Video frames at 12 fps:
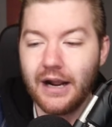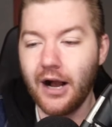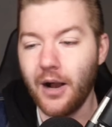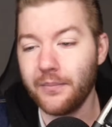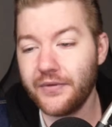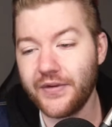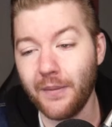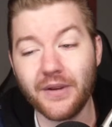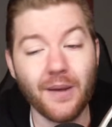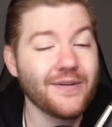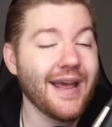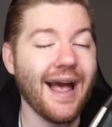Um,
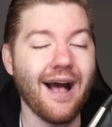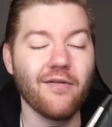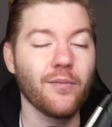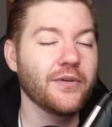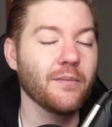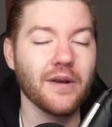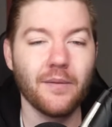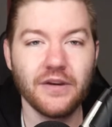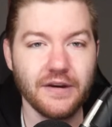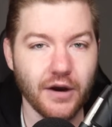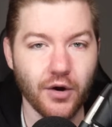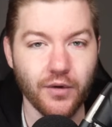sometimes you have them, sometimes
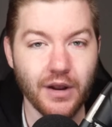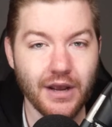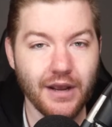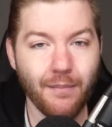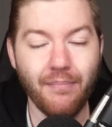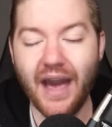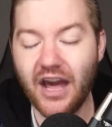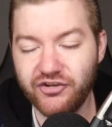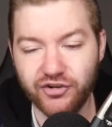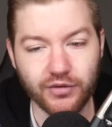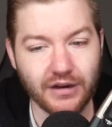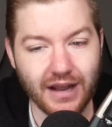you don't. Bad
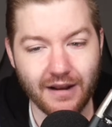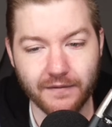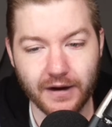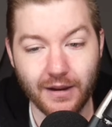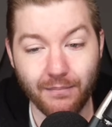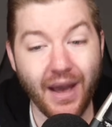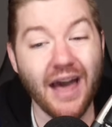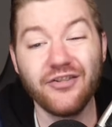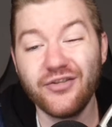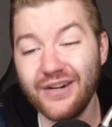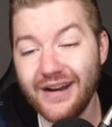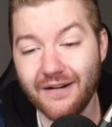shooting night for him. Bad
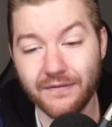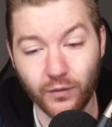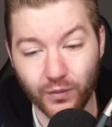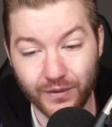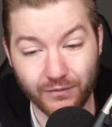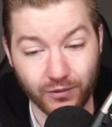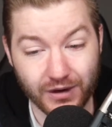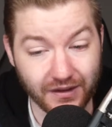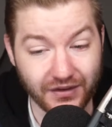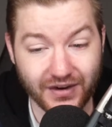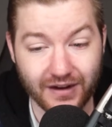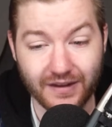shooting night for re-
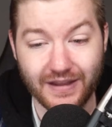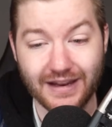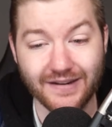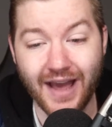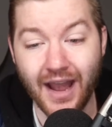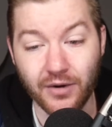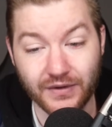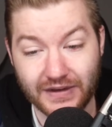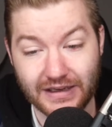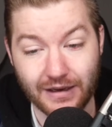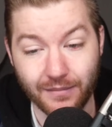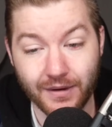realistically the entire
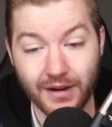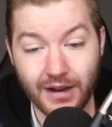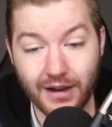team.